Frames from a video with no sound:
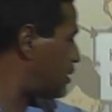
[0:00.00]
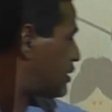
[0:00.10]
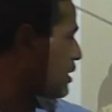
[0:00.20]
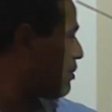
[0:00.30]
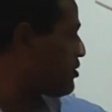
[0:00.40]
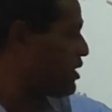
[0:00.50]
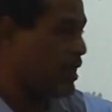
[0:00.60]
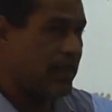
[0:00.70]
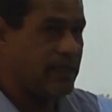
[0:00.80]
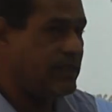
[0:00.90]
something
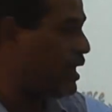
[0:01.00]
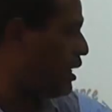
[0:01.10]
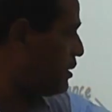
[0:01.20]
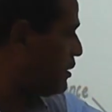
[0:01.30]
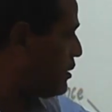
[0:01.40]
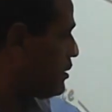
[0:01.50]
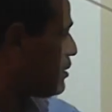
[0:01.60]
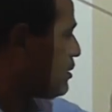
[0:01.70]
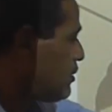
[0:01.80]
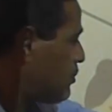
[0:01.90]
is done,
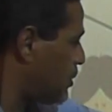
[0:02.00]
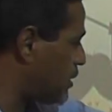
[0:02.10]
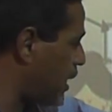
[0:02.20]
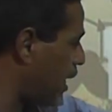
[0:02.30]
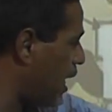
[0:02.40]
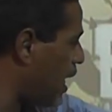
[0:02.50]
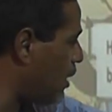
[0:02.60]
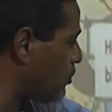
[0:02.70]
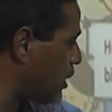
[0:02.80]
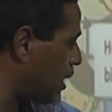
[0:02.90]
we say
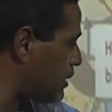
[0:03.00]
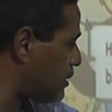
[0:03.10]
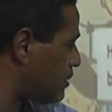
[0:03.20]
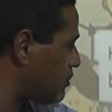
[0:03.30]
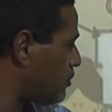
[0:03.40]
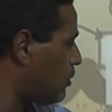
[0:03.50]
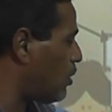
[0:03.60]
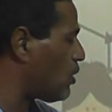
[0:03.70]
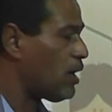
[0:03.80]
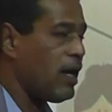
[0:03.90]
how does
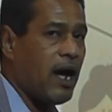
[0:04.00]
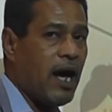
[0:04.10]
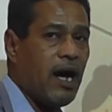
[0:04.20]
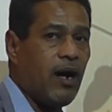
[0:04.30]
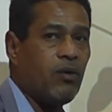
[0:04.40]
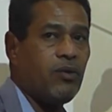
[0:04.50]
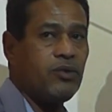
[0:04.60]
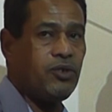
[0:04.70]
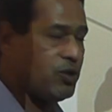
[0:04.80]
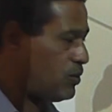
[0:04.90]
or how
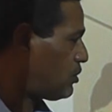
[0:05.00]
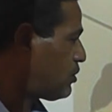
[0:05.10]
do.